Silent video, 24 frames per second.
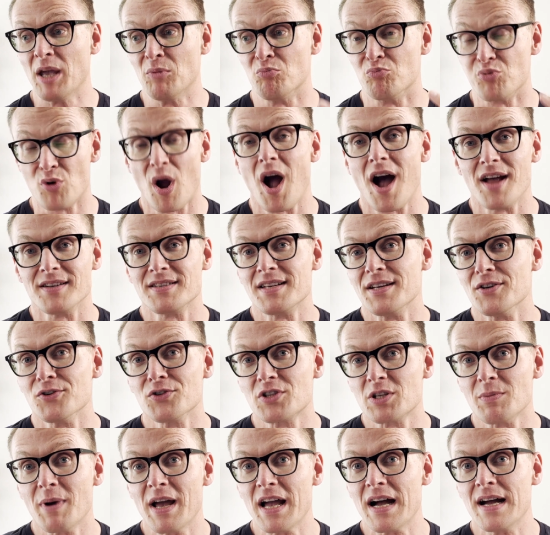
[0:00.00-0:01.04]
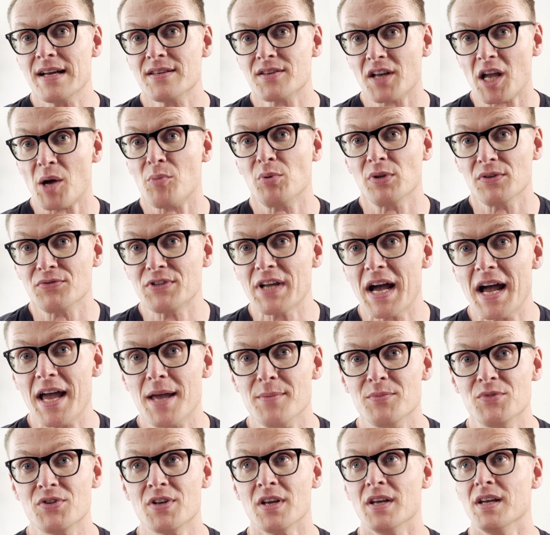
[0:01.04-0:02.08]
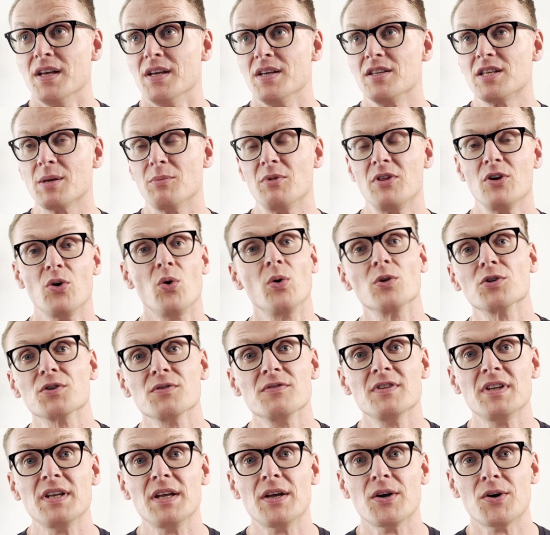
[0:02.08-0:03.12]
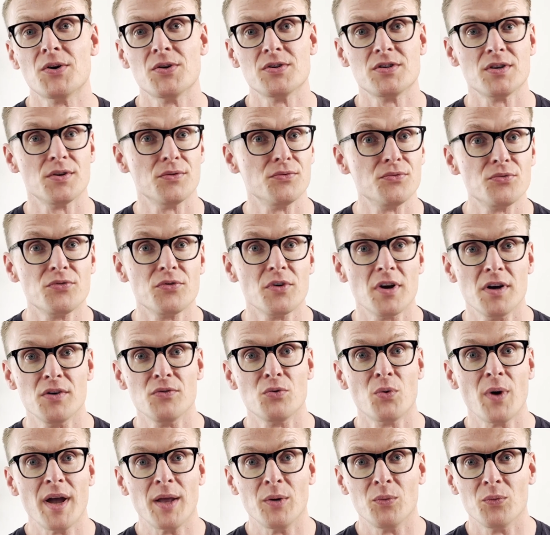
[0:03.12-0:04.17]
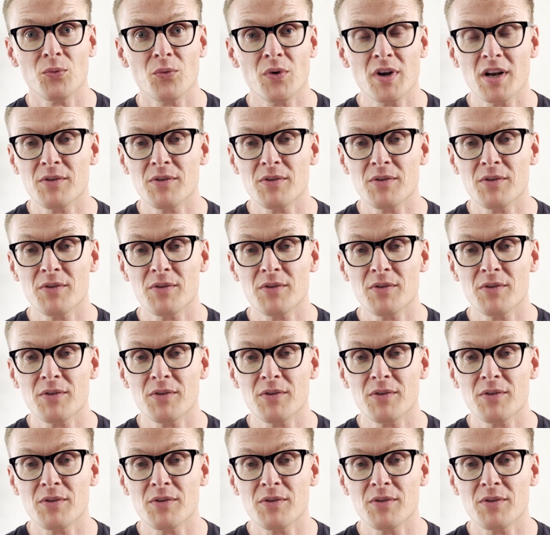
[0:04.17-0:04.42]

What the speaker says: brought tears to my eyes a couple of times. Some of the older videos of when one